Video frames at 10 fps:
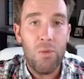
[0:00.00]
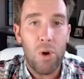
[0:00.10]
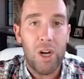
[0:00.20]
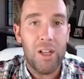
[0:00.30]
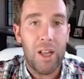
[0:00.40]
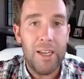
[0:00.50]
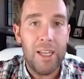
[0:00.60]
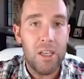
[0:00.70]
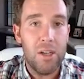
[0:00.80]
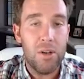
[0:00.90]
running
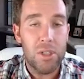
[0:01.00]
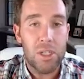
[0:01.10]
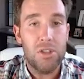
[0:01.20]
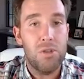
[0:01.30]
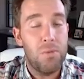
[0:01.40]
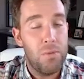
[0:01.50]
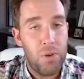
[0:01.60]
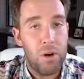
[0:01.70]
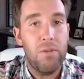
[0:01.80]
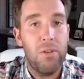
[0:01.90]
lightning deals because they're
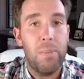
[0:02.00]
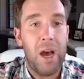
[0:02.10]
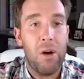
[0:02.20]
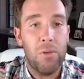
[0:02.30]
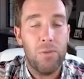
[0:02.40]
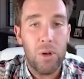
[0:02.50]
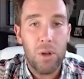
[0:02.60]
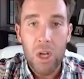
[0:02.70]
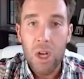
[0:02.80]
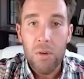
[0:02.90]
very, very
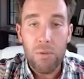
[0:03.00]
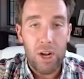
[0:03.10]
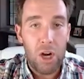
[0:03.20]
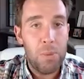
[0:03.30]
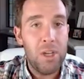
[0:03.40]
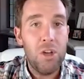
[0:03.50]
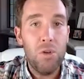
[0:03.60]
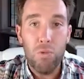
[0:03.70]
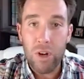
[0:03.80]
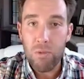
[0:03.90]
powerful for helping
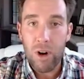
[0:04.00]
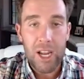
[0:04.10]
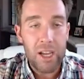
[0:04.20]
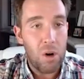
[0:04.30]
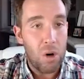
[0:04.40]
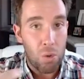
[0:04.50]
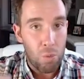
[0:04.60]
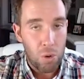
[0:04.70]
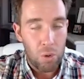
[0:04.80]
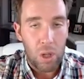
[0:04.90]
you re-rank
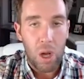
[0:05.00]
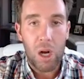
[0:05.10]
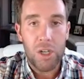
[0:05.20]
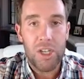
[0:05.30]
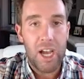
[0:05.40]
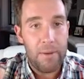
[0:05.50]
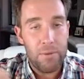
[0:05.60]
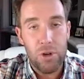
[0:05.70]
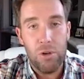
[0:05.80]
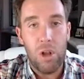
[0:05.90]
or launch
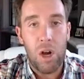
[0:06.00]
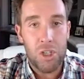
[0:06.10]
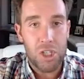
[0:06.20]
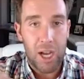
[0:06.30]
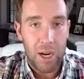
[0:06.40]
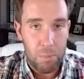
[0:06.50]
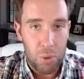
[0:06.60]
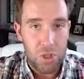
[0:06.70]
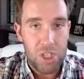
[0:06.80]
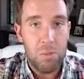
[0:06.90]
after your launch, kind of
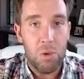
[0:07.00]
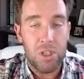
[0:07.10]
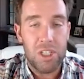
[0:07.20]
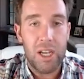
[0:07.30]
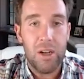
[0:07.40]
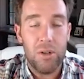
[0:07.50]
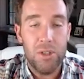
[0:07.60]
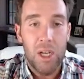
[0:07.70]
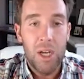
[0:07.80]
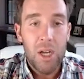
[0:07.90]
boosting more
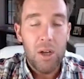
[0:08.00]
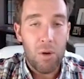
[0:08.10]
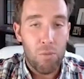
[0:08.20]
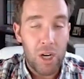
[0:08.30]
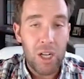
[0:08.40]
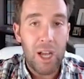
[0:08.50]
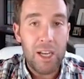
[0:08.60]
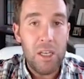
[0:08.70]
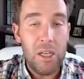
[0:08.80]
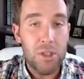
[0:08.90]
sales. Running
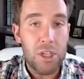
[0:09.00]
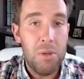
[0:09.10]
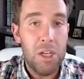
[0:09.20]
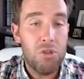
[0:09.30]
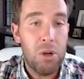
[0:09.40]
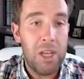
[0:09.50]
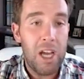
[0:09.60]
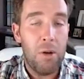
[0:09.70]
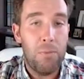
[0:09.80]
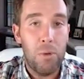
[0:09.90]
lightning deals can be extremely
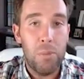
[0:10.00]
helpful,